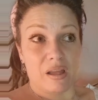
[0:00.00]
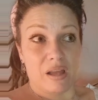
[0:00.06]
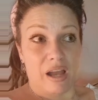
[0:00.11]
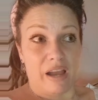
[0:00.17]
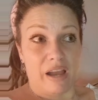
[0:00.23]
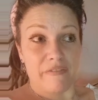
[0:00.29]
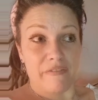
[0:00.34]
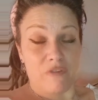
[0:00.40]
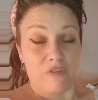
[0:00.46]

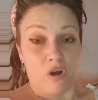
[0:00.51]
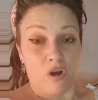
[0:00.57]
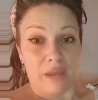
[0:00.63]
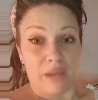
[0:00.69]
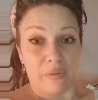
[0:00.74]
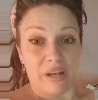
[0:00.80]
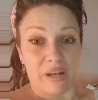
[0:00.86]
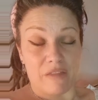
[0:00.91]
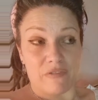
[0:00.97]
I thought I
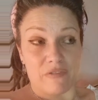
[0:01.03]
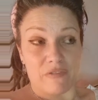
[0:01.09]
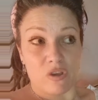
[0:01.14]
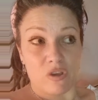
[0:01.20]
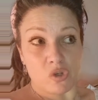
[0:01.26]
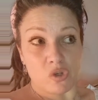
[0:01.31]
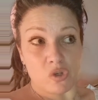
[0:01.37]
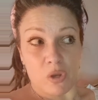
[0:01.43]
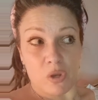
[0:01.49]
went in the
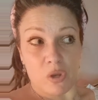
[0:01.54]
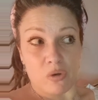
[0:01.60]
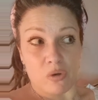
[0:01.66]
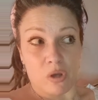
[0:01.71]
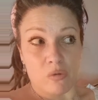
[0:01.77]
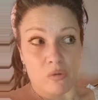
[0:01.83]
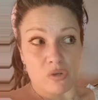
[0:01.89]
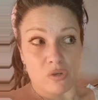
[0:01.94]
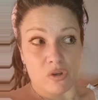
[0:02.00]
future, but who
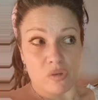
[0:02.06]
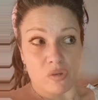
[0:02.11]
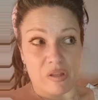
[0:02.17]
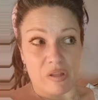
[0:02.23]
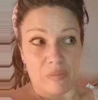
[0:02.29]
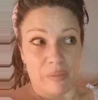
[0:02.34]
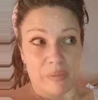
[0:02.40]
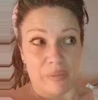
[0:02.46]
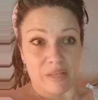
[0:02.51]
knows? It could have
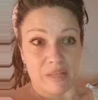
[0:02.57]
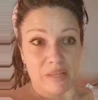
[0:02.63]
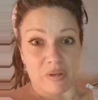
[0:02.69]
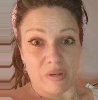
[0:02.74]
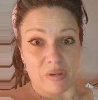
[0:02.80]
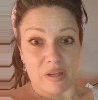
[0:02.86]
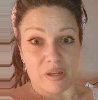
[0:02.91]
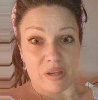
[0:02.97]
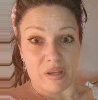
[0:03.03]
been the past, but
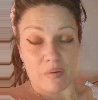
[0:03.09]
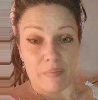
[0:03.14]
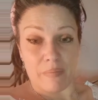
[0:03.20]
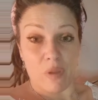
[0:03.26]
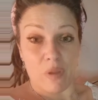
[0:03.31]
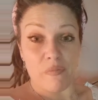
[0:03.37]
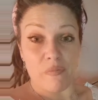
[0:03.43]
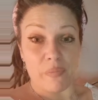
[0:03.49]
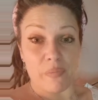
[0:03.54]
it could have been
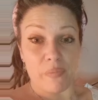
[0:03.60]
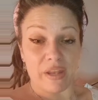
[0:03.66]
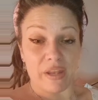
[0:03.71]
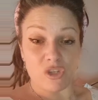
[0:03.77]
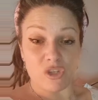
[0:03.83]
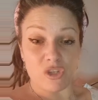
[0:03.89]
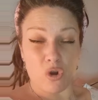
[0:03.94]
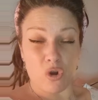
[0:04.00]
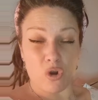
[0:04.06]
both. But then I
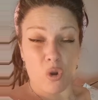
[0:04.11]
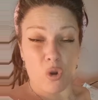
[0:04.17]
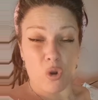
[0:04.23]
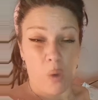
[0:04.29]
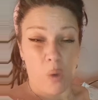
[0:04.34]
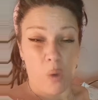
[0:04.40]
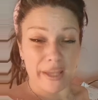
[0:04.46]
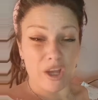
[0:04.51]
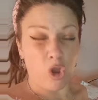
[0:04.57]
saw
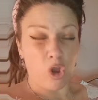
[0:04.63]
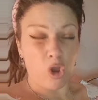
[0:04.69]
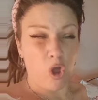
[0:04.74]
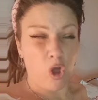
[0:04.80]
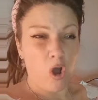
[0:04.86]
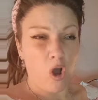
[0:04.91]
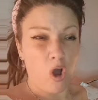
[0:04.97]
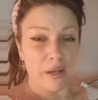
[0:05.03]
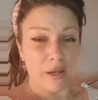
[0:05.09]
quite a
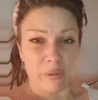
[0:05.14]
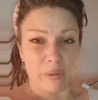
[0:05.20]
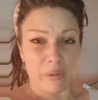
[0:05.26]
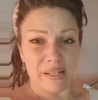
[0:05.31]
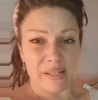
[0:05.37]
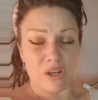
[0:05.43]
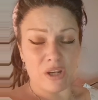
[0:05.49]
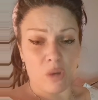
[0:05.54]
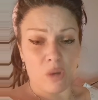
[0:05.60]
lot, and it
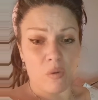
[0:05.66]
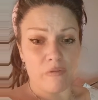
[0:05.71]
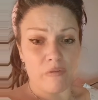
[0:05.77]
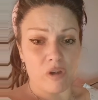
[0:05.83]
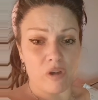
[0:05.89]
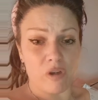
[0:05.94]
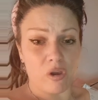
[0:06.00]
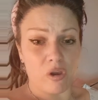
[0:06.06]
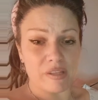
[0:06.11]
did go on for
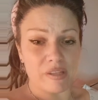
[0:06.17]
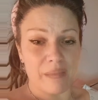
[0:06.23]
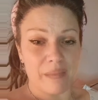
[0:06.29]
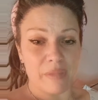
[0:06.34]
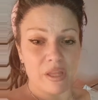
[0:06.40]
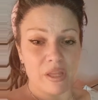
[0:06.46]
a long time.